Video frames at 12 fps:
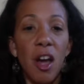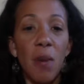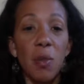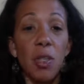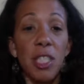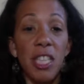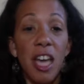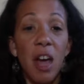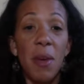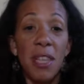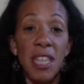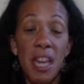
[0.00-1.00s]
can tell
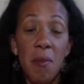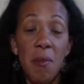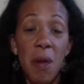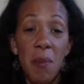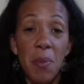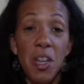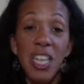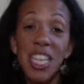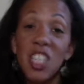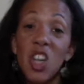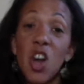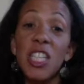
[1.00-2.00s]
by the name of my book,
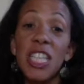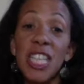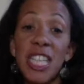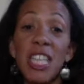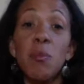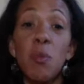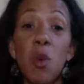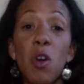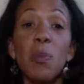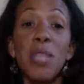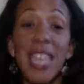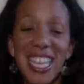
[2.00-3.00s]
it's called Eat More
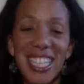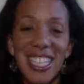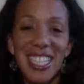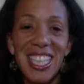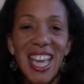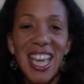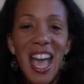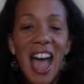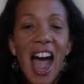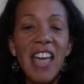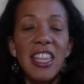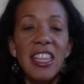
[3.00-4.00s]
Plants.
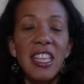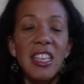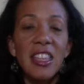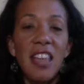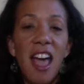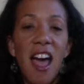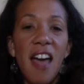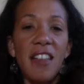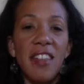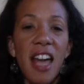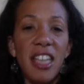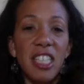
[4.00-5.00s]
I think that
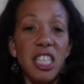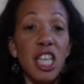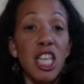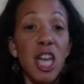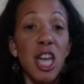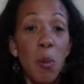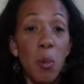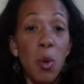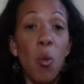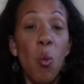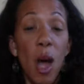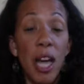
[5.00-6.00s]
that's the
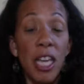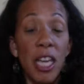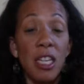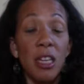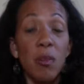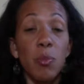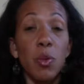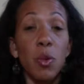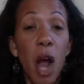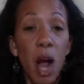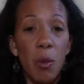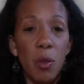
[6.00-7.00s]
#1
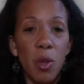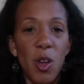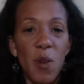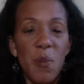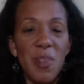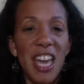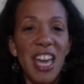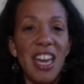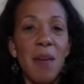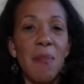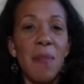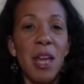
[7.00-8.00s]
problem that
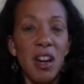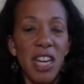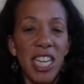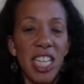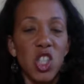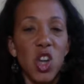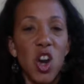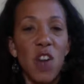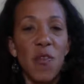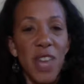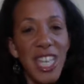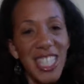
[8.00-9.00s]
Americans are
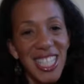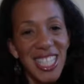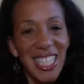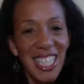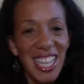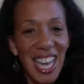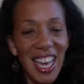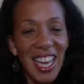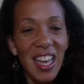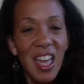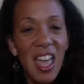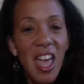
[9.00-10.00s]
facing
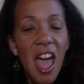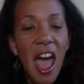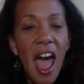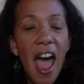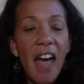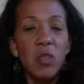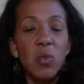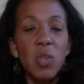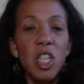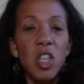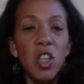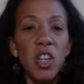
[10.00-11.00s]
today. As
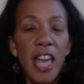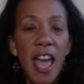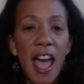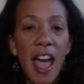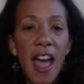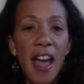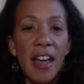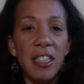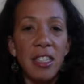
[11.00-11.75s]
we look at